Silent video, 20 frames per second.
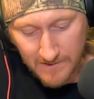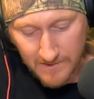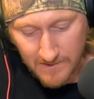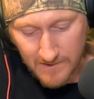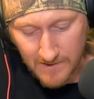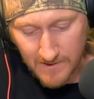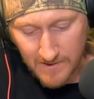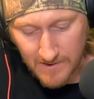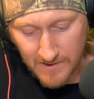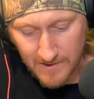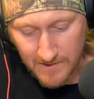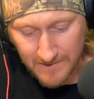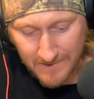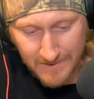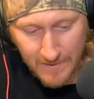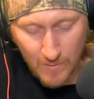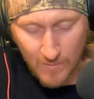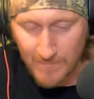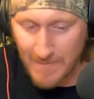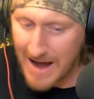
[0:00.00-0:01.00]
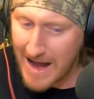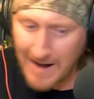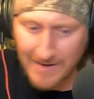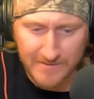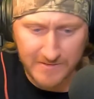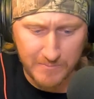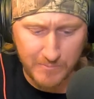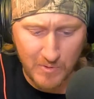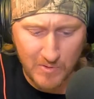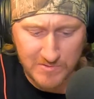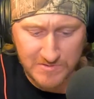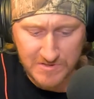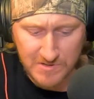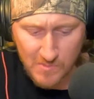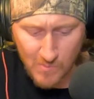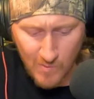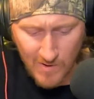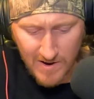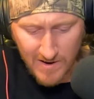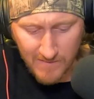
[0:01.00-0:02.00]
they were mad at the person
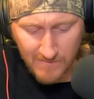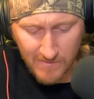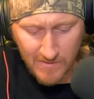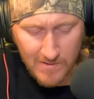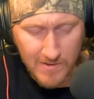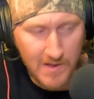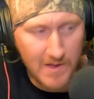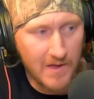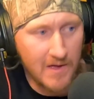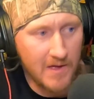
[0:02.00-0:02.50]
or whatever.